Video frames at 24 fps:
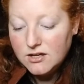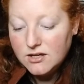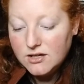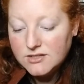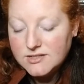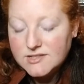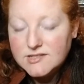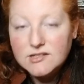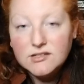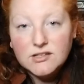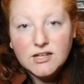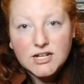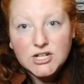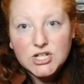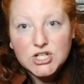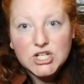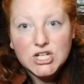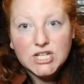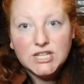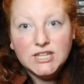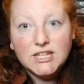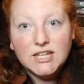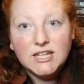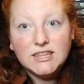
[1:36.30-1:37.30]

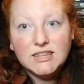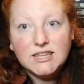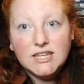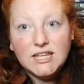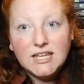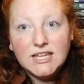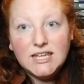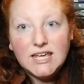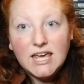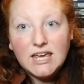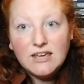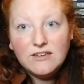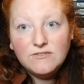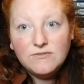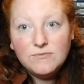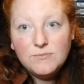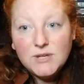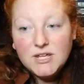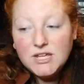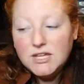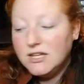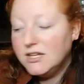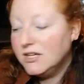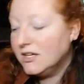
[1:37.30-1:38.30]
selection that they gave
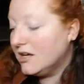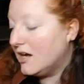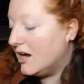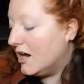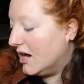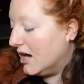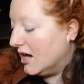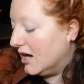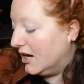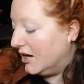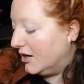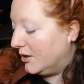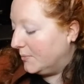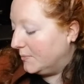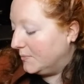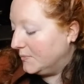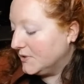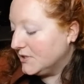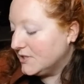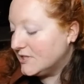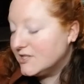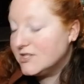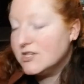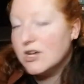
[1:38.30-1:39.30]
me.
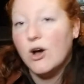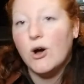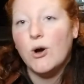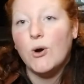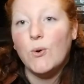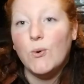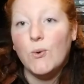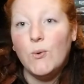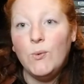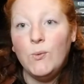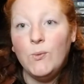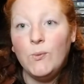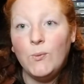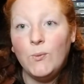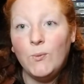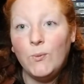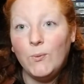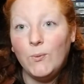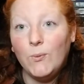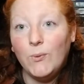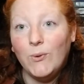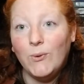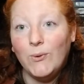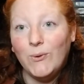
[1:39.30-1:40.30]
So
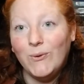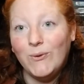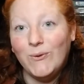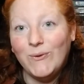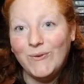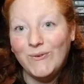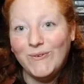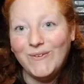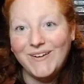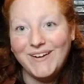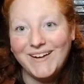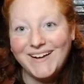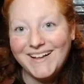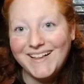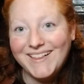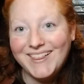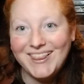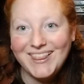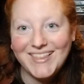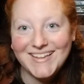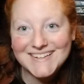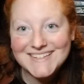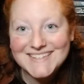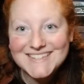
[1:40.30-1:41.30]

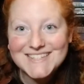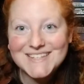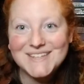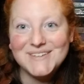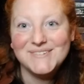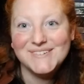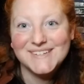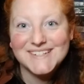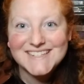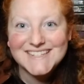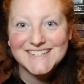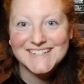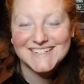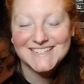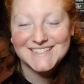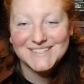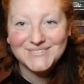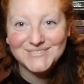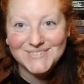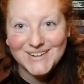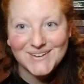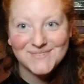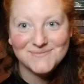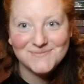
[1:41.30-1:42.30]
let's see what
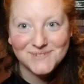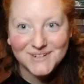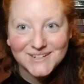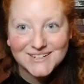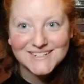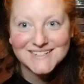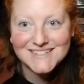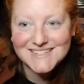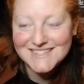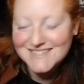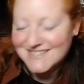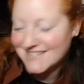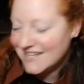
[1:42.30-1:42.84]
65 books